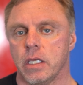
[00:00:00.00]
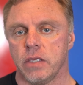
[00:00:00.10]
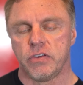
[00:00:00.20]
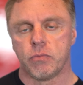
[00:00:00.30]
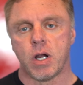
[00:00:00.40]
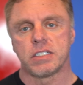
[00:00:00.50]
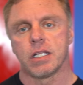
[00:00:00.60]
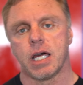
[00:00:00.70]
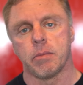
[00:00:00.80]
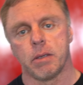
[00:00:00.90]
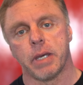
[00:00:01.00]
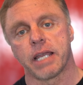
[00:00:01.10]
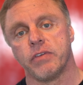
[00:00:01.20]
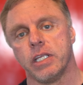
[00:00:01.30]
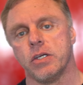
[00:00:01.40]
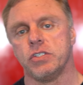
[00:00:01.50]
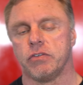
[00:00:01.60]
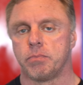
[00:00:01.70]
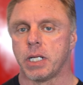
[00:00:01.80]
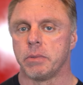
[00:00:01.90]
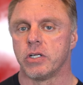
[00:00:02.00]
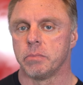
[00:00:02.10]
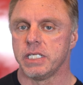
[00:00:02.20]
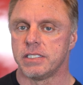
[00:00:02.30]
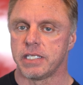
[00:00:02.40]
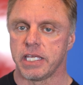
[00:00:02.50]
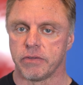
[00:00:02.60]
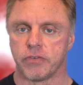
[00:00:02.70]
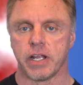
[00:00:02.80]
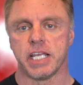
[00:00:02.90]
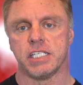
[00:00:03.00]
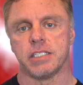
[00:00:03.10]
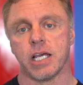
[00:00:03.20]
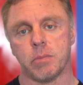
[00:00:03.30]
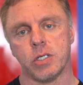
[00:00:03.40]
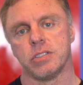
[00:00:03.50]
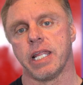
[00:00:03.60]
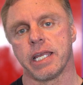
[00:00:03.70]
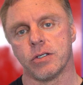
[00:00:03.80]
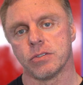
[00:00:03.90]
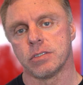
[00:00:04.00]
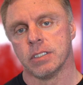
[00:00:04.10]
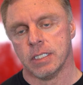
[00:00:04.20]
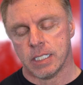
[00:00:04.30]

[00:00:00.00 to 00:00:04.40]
if you've watched a lot of my back videos, you've probably heard me say the phrase elbows and angles.